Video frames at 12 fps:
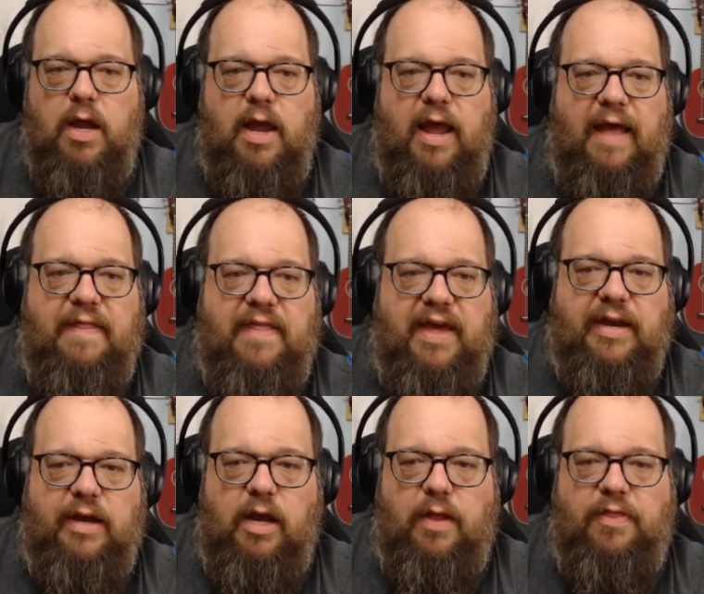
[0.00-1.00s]
and
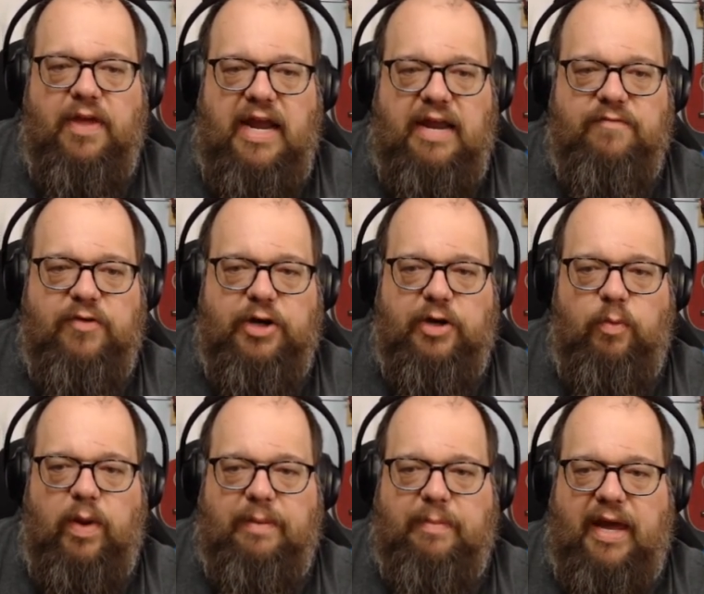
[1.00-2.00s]
then the inverted
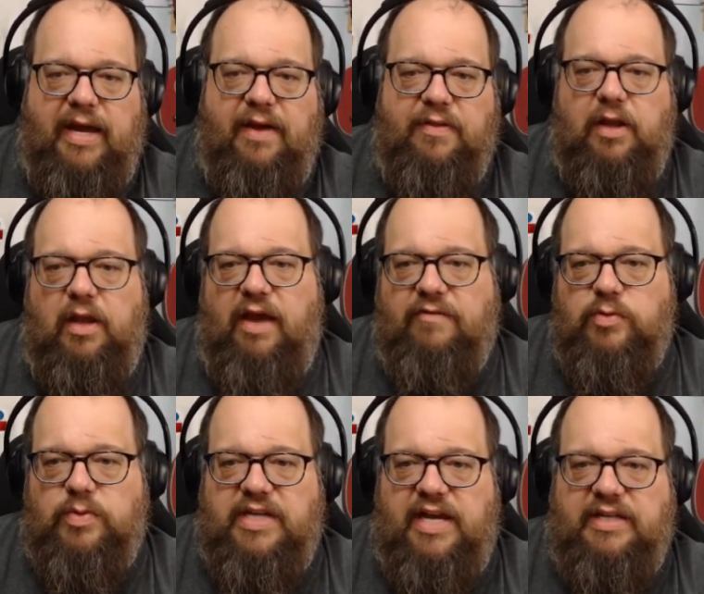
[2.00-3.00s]
wingback on the left
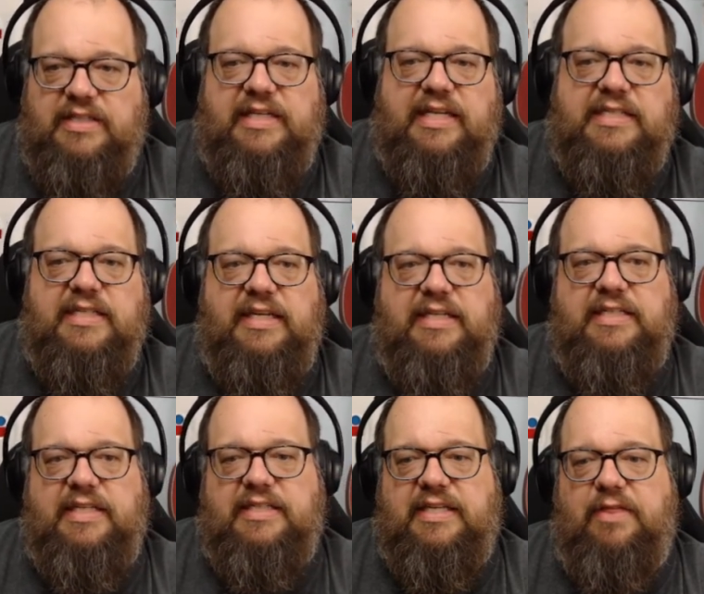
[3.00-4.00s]
with 10 assists. The
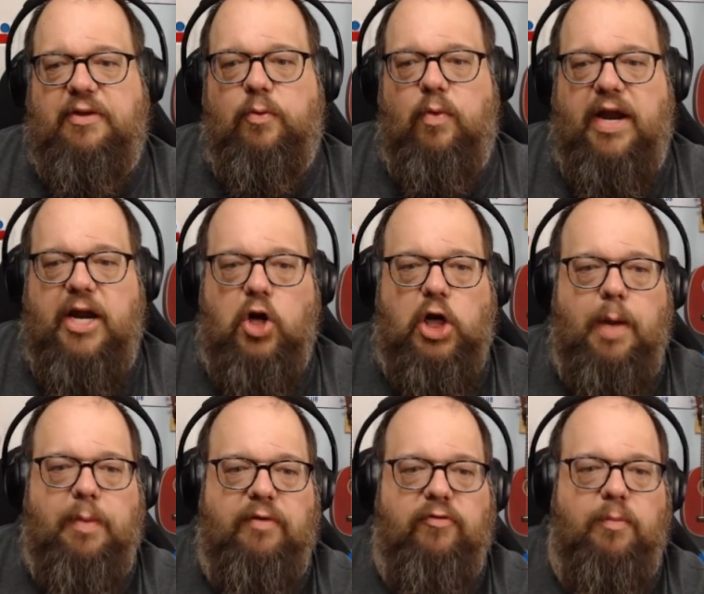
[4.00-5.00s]
assists on the right are
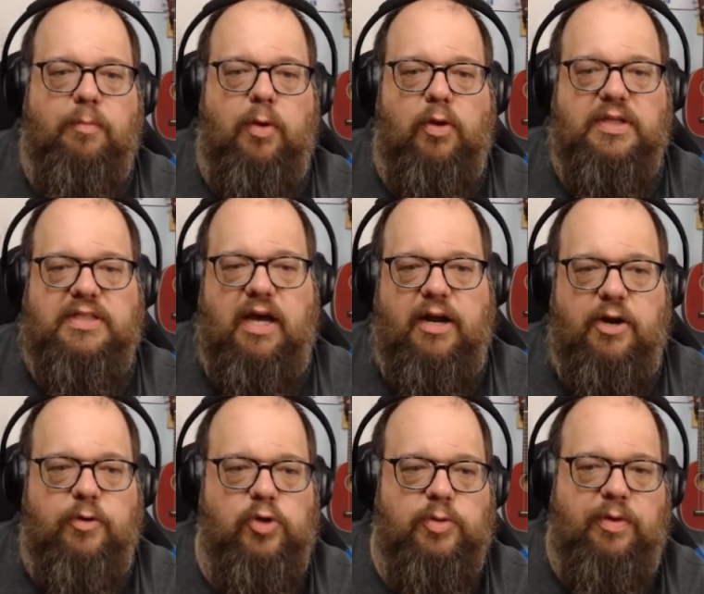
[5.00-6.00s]
coming from
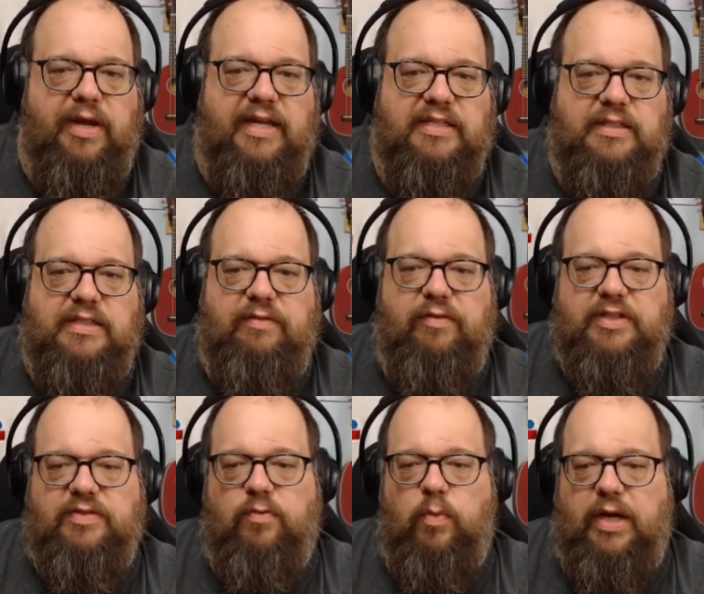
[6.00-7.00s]
Politano, who's playing as a
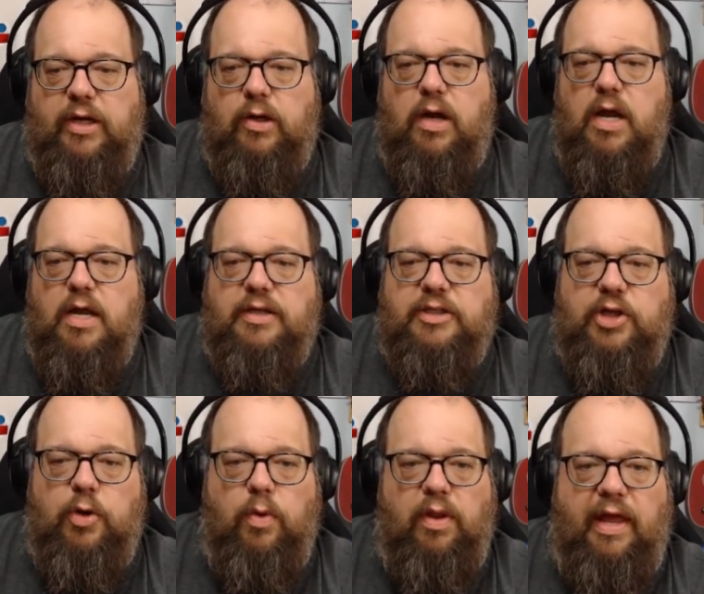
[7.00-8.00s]
defensive winger.
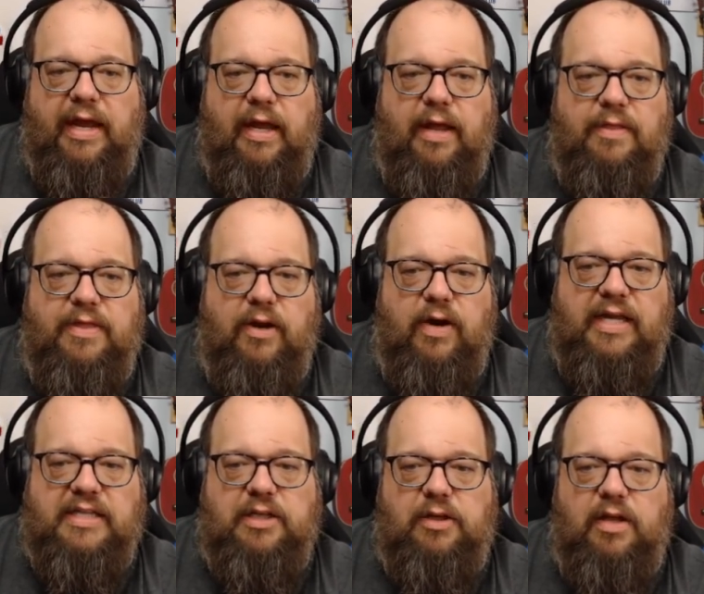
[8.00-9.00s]
So like, there
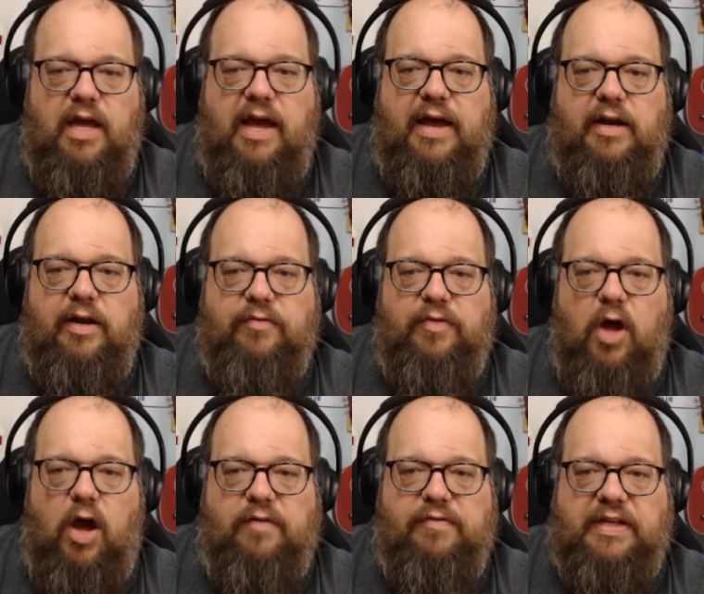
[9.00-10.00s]
is a lot of the
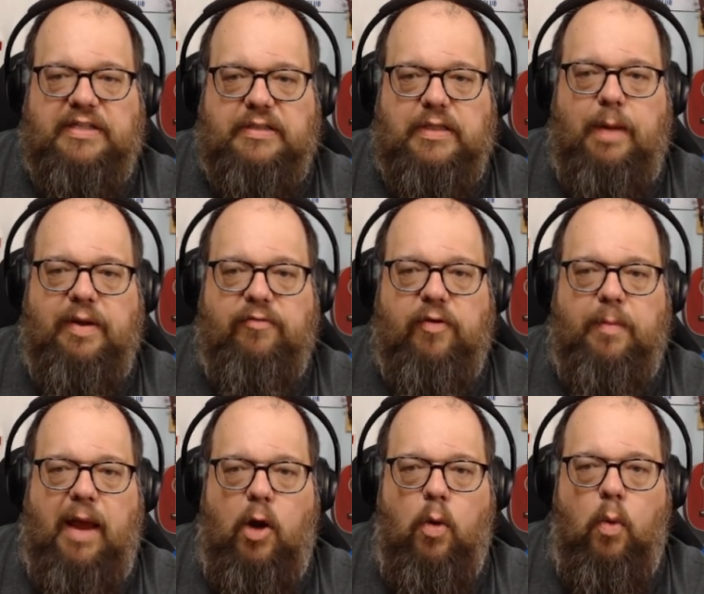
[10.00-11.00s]
offense is coming from
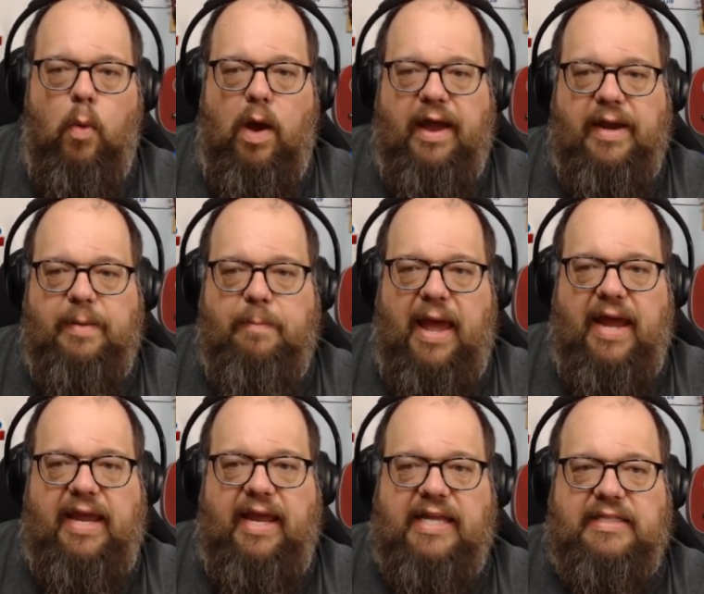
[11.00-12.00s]
out wide
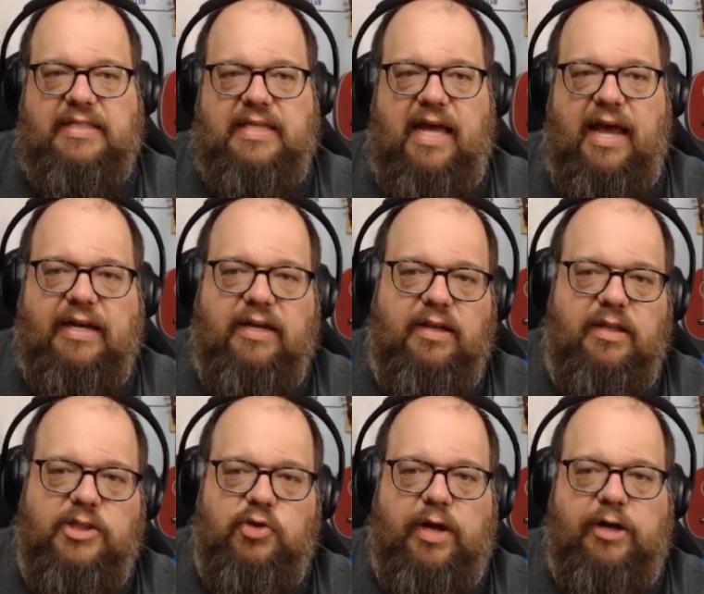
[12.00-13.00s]
back inside, and the
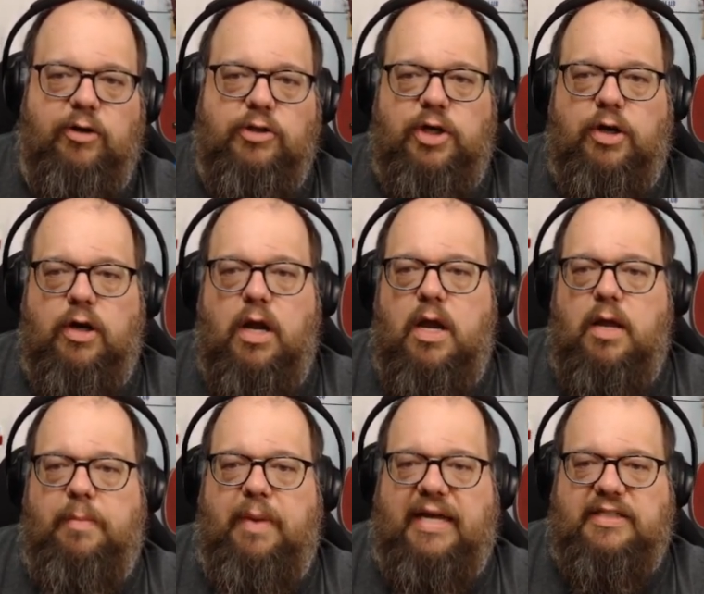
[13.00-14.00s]
strikers are
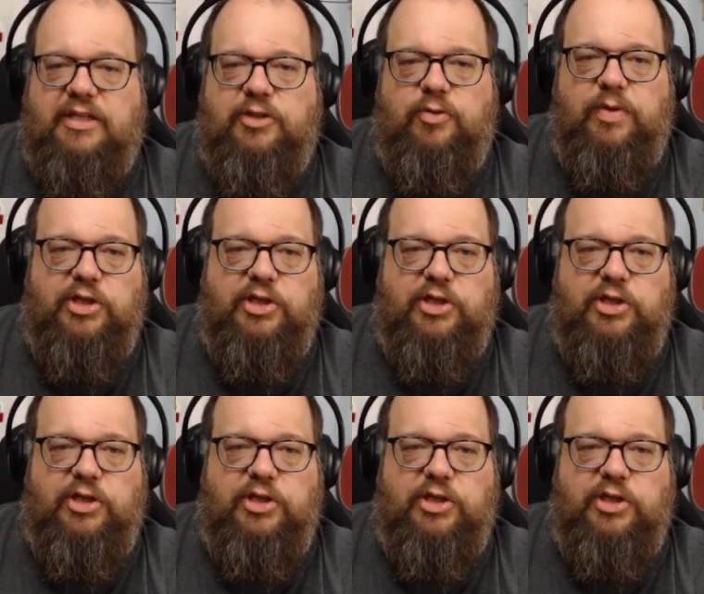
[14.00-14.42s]
passing to each